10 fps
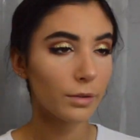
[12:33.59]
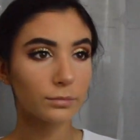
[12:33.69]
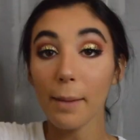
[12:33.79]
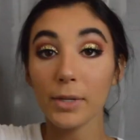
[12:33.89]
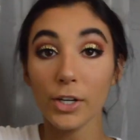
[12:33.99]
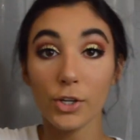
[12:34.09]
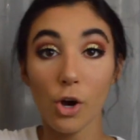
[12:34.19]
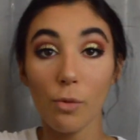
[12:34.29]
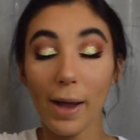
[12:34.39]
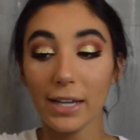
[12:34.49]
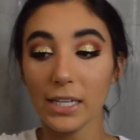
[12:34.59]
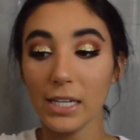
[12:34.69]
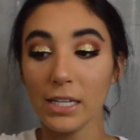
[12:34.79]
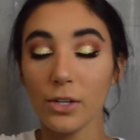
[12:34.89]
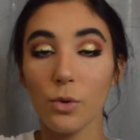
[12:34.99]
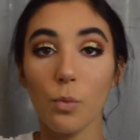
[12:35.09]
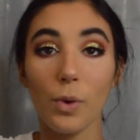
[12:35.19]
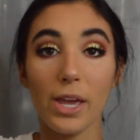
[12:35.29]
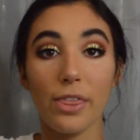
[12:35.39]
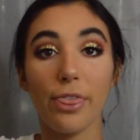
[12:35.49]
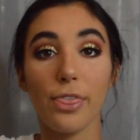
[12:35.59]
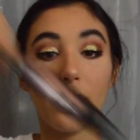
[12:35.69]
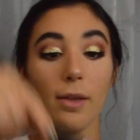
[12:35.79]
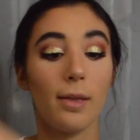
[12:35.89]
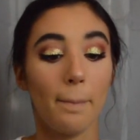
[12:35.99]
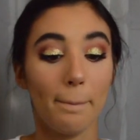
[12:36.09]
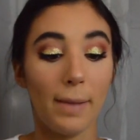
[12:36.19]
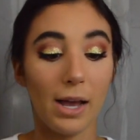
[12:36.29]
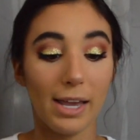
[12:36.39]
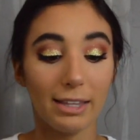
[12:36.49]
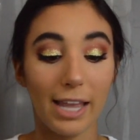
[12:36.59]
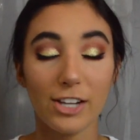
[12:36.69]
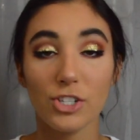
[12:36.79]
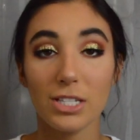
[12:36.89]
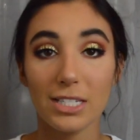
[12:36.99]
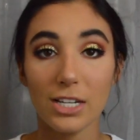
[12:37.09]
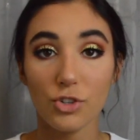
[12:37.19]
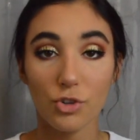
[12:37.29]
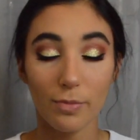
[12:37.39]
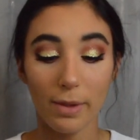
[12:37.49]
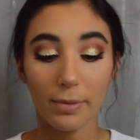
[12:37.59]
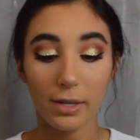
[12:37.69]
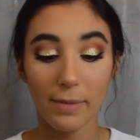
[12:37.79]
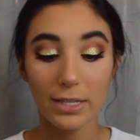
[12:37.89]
I'm gonna go back in with my Lash Sensational Maybelline